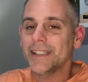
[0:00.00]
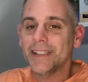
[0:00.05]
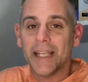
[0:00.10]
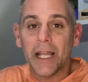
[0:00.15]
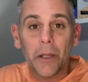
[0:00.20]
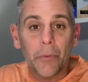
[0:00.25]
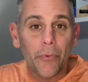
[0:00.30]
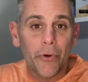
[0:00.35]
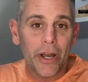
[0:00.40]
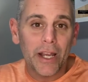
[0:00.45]

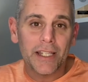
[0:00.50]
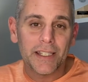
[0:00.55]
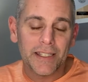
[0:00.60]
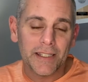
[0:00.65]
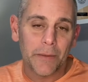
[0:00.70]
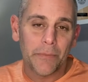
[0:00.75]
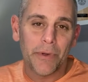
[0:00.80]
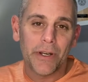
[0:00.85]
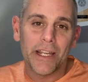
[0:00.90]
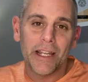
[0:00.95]
celebrate
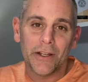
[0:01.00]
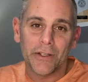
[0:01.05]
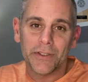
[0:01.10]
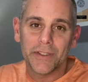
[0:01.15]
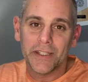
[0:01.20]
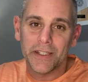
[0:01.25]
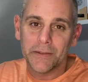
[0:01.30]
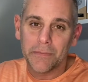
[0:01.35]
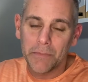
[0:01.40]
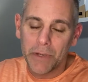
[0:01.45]
somebody
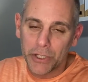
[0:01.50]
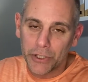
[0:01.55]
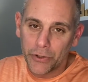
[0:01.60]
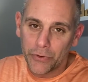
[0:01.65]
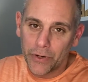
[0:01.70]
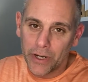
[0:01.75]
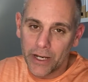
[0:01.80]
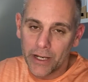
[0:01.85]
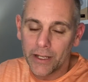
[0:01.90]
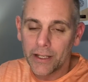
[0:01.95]
else's
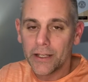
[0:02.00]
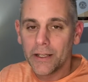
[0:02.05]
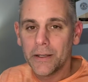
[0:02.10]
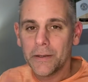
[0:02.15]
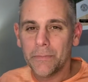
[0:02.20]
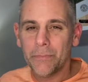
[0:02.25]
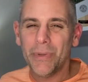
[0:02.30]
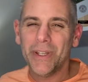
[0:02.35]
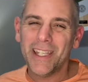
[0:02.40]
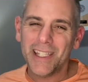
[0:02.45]
misery,
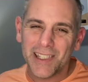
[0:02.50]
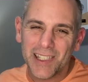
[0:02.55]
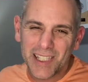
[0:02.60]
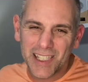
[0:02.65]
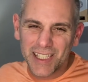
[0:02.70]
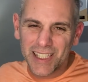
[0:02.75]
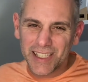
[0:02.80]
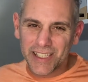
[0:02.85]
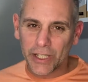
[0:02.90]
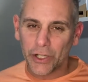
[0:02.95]
but this
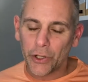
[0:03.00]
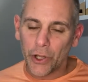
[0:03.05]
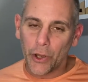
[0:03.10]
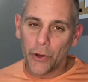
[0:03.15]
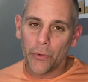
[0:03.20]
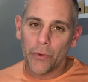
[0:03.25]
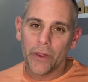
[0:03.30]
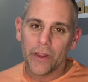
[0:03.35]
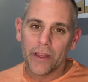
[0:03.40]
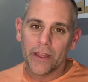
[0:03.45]
is
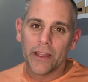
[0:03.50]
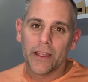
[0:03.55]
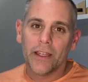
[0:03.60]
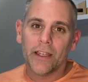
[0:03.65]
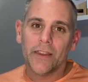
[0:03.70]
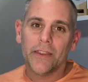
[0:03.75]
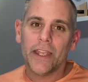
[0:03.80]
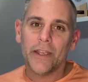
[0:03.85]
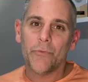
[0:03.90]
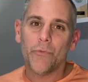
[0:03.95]
Zillow.
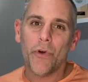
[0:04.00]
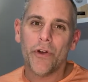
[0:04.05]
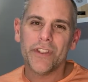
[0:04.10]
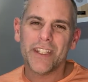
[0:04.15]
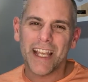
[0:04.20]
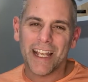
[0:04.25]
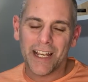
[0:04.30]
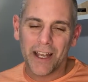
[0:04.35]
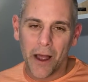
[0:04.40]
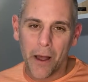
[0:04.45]
They
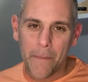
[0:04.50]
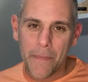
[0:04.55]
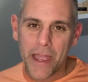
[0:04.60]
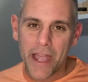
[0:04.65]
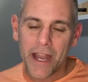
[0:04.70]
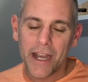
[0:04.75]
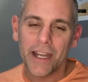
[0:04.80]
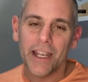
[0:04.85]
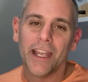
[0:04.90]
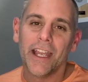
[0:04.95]
ones that come
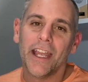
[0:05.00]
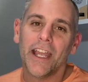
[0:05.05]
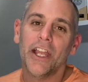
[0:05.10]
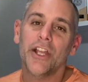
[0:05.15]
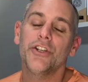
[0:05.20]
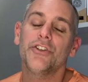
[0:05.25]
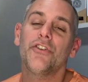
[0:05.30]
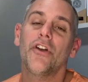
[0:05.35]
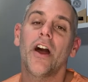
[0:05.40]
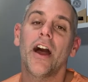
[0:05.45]
in
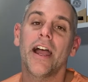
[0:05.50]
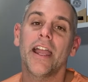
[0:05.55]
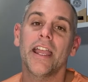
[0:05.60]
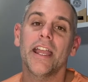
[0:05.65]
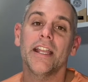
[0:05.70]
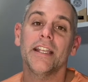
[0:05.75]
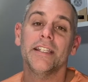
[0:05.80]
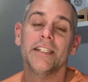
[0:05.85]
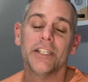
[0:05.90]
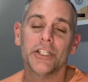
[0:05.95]
and try
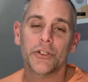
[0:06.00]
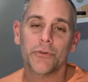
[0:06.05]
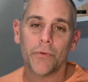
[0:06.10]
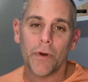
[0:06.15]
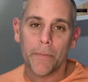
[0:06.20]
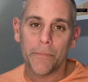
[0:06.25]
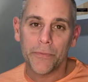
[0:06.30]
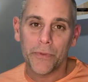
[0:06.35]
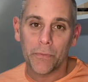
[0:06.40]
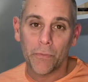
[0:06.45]
and
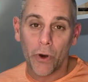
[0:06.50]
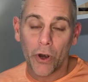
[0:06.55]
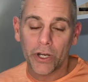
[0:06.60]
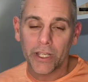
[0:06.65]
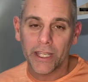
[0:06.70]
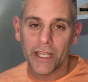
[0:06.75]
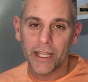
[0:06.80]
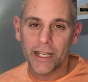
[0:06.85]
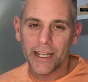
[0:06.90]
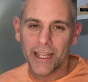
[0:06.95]
disrupt the
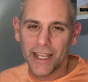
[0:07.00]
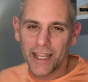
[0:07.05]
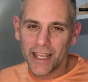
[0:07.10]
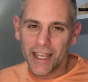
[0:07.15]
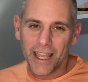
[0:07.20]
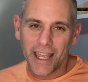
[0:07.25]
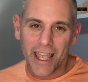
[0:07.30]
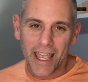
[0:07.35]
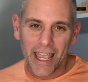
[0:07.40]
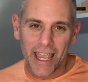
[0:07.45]
market,
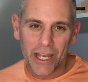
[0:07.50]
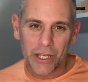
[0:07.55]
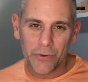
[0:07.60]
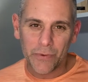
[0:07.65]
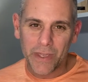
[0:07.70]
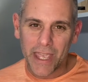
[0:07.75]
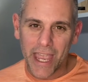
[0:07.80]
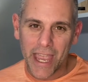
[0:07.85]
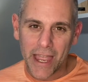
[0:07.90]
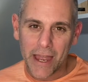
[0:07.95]
and you
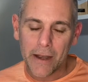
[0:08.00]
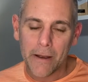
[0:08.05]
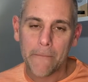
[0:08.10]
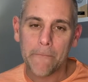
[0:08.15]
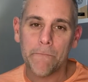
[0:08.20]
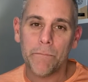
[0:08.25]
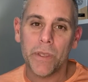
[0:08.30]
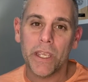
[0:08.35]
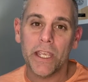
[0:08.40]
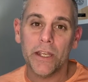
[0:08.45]

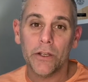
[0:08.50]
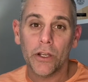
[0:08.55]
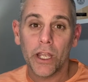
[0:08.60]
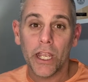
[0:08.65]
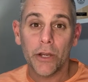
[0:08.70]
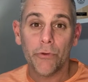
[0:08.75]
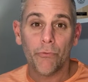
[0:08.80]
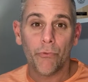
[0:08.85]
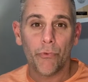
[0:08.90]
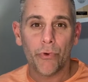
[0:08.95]
can't beat
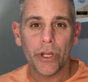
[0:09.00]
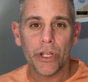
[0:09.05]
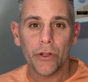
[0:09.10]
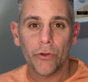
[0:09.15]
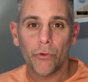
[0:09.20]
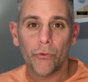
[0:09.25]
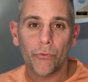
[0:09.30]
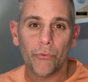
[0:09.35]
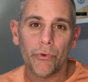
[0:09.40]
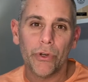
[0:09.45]
a
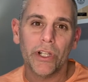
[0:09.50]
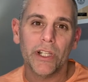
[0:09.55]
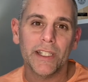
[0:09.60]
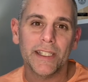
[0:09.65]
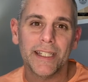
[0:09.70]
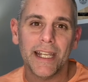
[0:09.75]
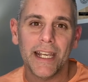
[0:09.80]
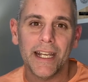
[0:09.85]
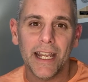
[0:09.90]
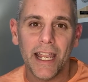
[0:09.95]
real real
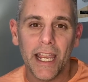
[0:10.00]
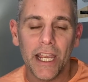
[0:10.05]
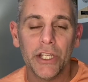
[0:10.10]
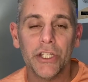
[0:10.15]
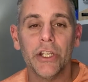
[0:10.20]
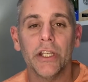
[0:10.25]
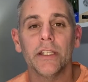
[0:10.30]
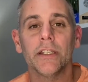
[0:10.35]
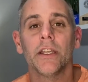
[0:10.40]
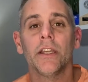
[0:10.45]
estate
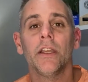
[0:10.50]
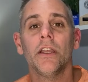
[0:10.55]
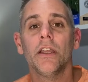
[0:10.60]
agent.